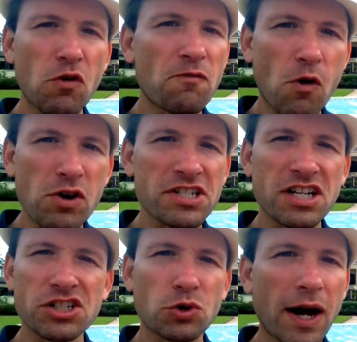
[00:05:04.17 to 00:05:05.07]
focused
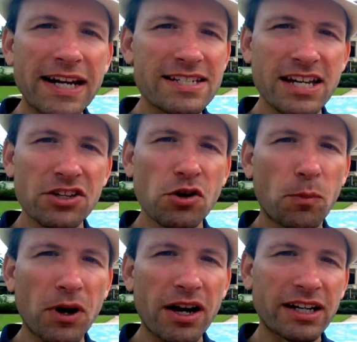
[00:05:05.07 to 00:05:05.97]
on trying to sell you a
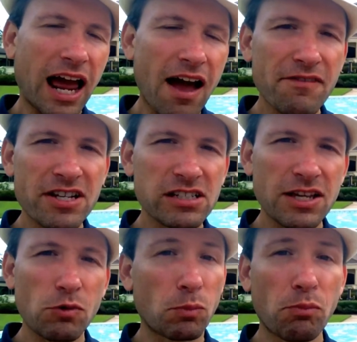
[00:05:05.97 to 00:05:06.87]
product.
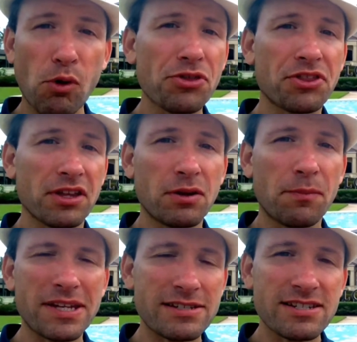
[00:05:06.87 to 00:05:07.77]
Obviously, we're both in the
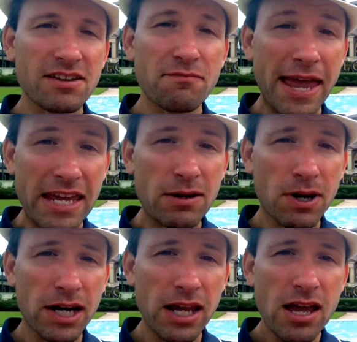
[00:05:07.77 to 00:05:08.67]
business of making
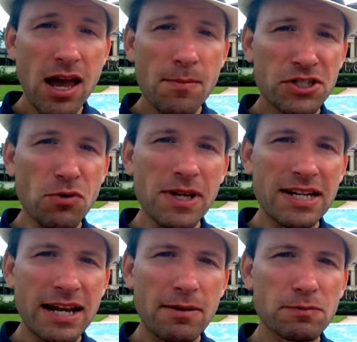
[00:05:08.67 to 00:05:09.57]
money, but so
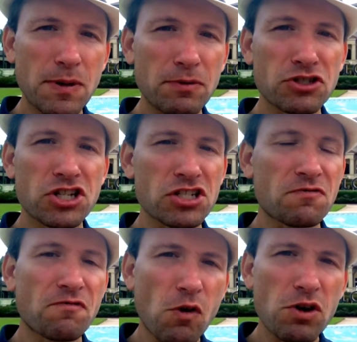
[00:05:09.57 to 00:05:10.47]
many times people just
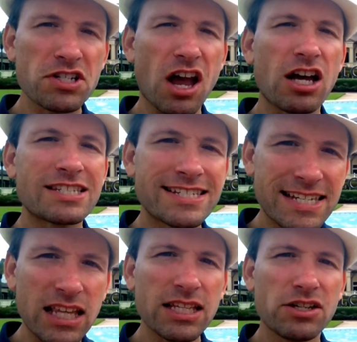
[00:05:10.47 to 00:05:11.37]
focus on
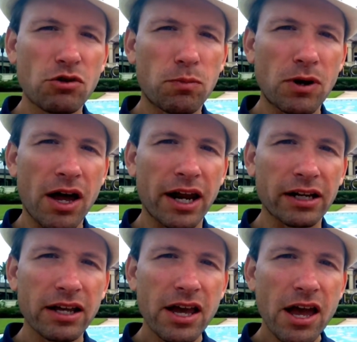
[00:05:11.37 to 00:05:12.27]
selling you a product.